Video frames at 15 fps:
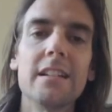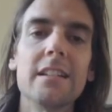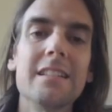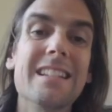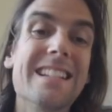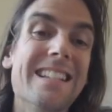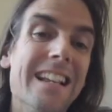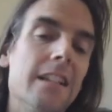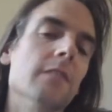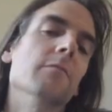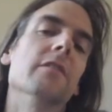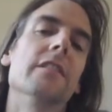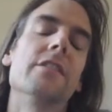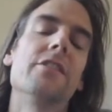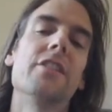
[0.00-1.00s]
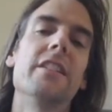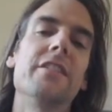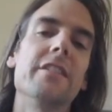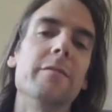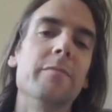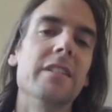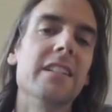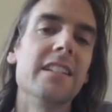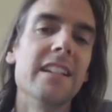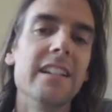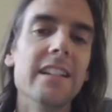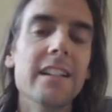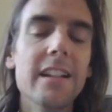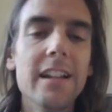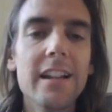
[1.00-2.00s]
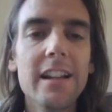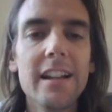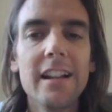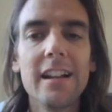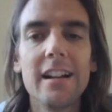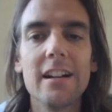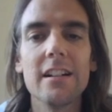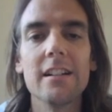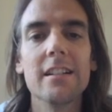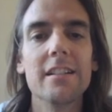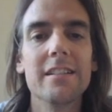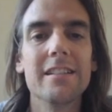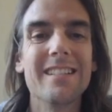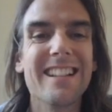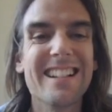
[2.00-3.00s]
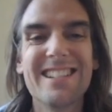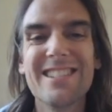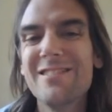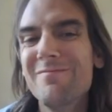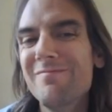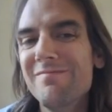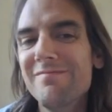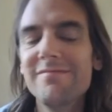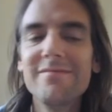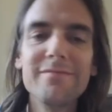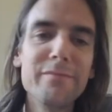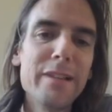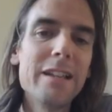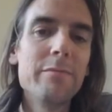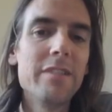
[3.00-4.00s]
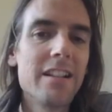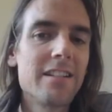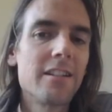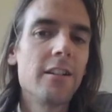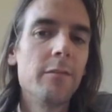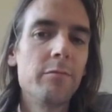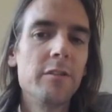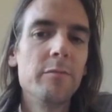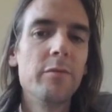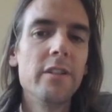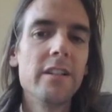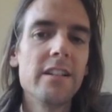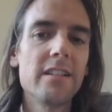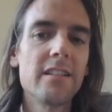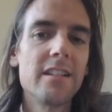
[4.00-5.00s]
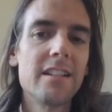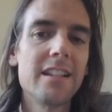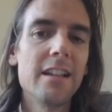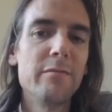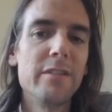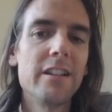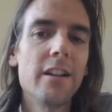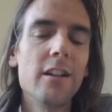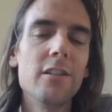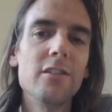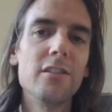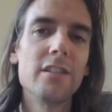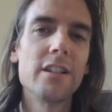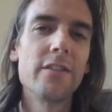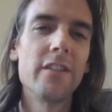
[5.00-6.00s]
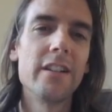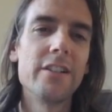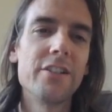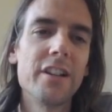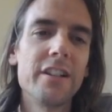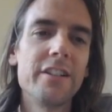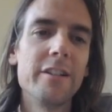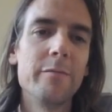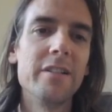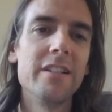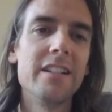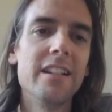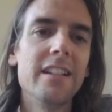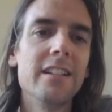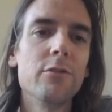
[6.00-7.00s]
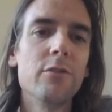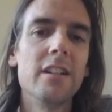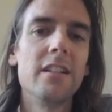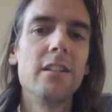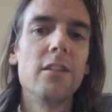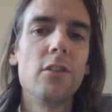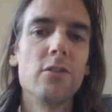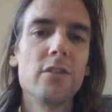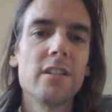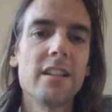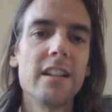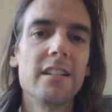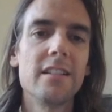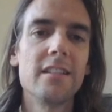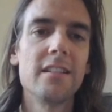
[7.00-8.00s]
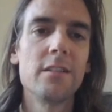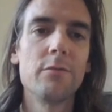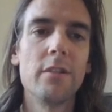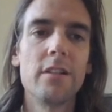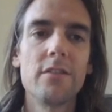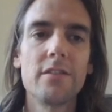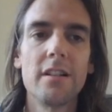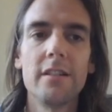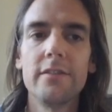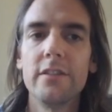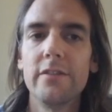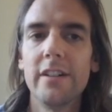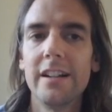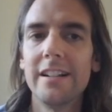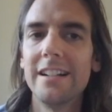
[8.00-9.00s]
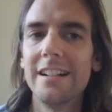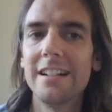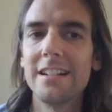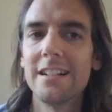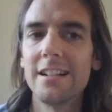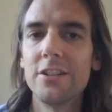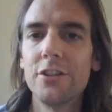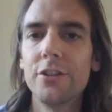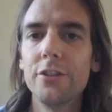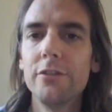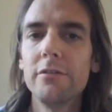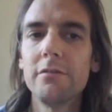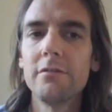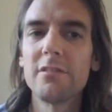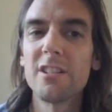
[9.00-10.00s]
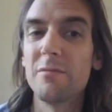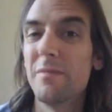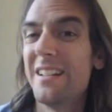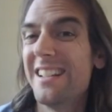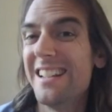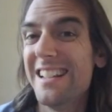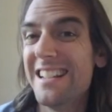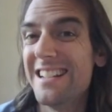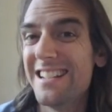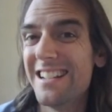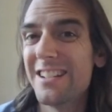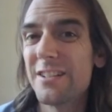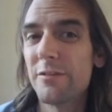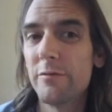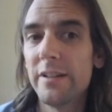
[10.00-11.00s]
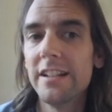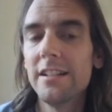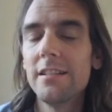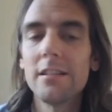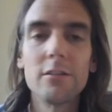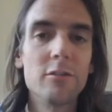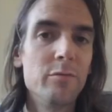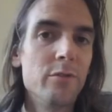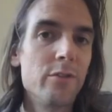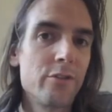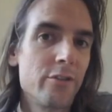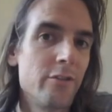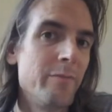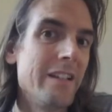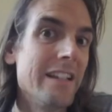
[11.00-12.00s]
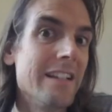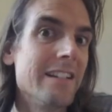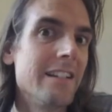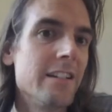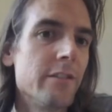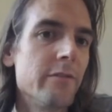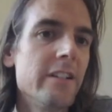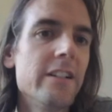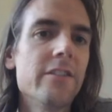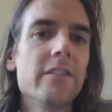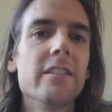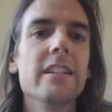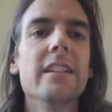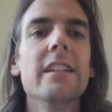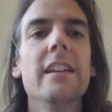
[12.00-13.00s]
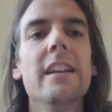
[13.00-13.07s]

The second one is ChatGPT. There's a couple of points. The semicolon is very ChatGPT, quite a long sentence, whereas I've divided it into 2 to make it easier to read. A report should be easy to read, shouldn't it?